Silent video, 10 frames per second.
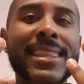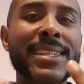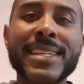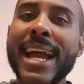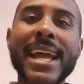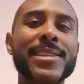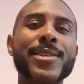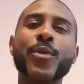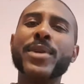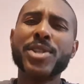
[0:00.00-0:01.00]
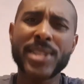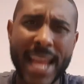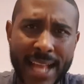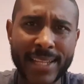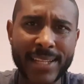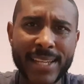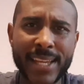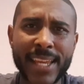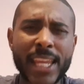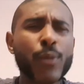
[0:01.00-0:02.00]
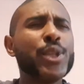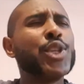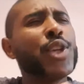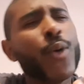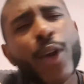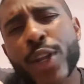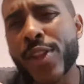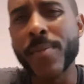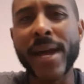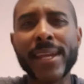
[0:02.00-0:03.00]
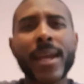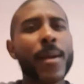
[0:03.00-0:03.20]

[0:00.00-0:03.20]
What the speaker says: this guy had so much talent. He was so good on the mic.